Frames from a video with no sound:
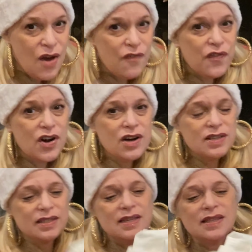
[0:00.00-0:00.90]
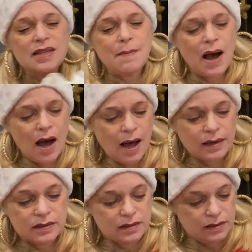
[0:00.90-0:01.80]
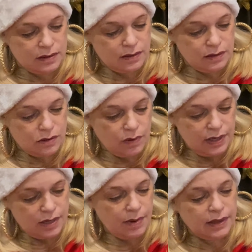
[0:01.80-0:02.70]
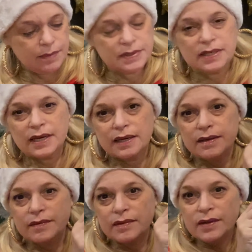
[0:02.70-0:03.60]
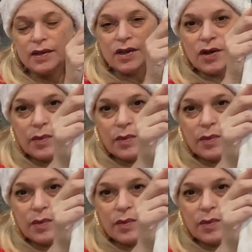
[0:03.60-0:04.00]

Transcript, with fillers: First in the box, don't into my lipstick. We